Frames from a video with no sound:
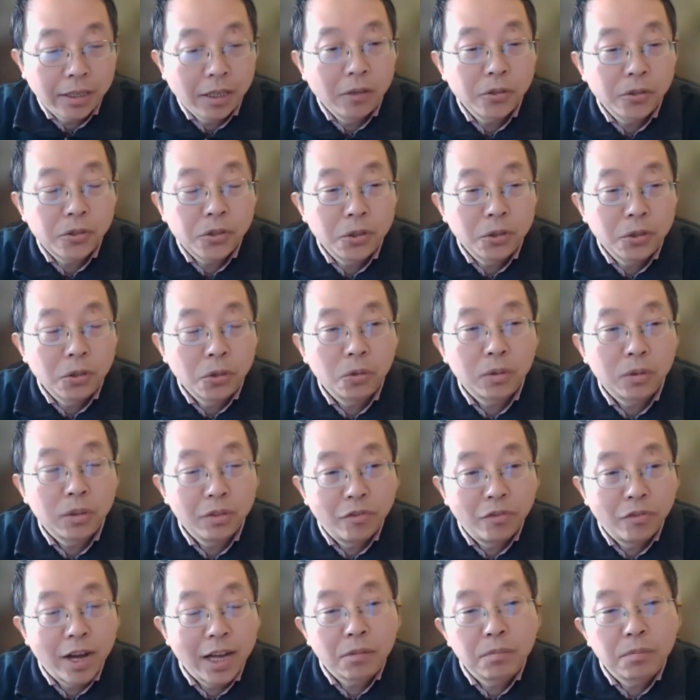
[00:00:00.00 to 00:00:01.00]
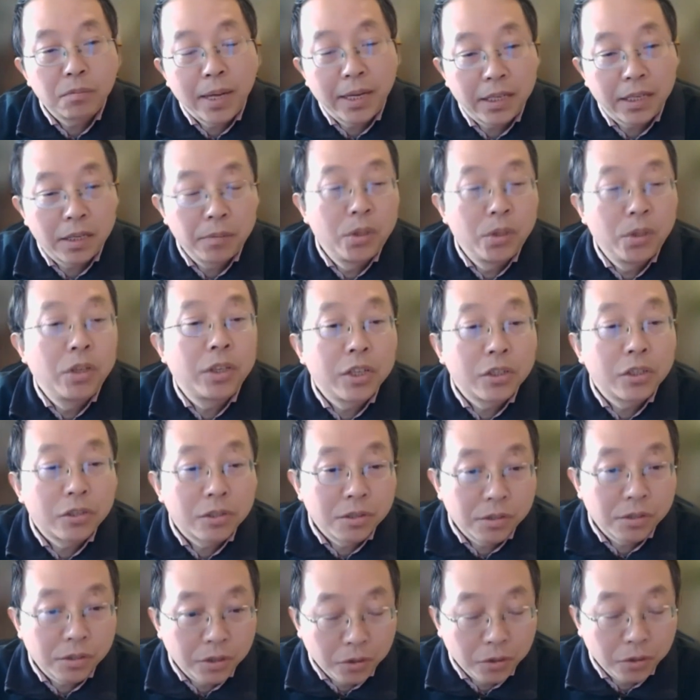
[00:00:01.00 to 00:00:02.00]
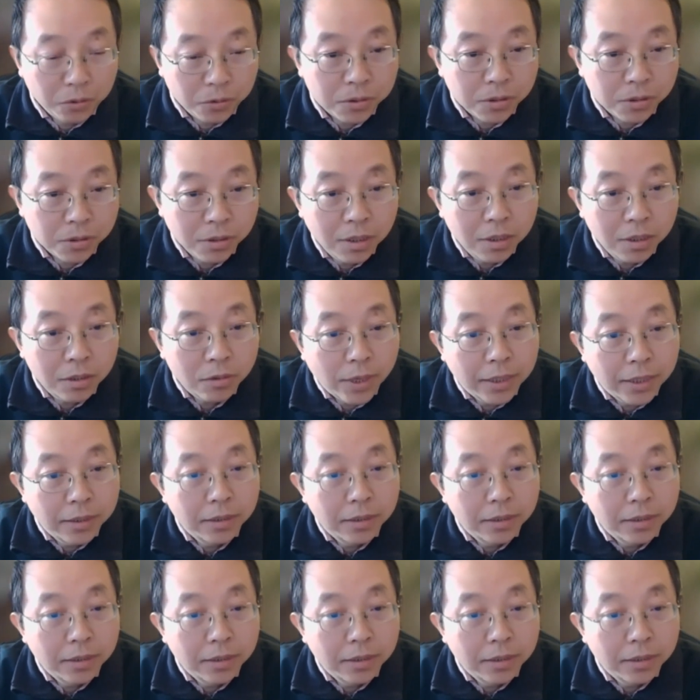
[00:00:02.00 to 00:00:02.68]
I also developed my communication skills,